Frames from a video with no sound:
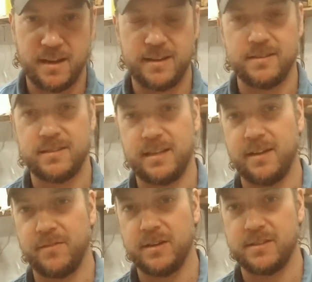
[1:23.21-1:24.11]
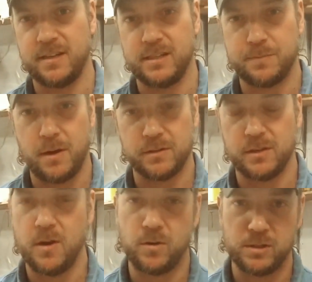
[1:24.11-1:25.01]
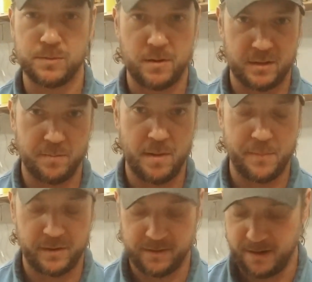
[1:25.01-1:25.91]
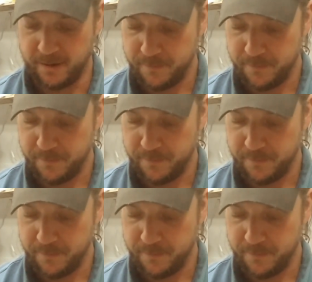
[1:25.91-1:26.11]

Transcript: and see if there's any spalted oak or spalted maple in there.